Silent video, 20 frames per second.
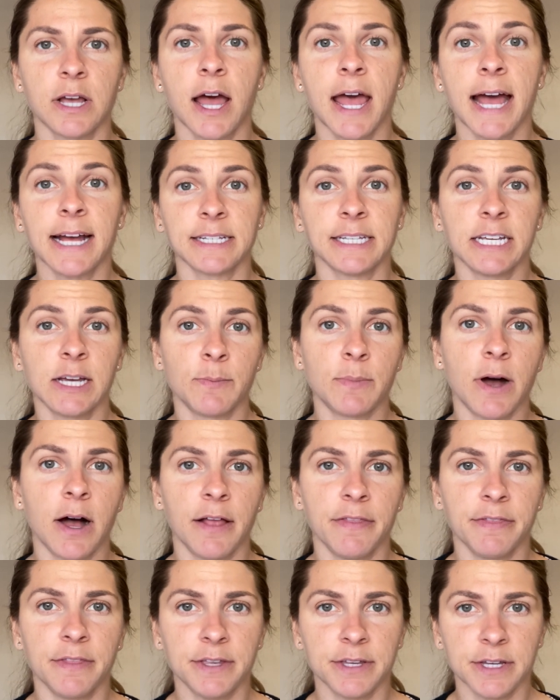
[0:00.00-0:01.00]
acting
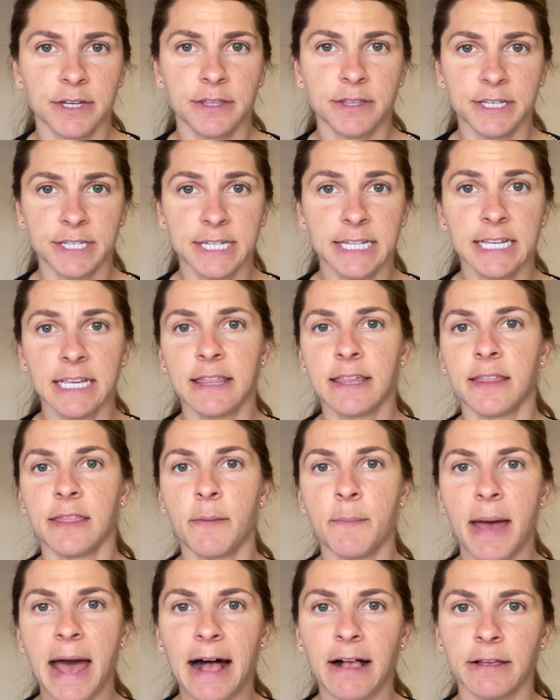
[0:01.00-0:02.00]
upon the teeth and the
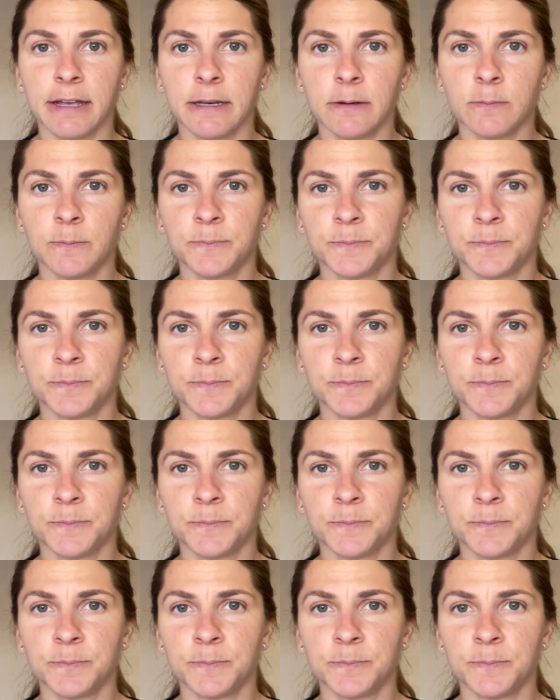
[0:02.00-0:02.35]
palate.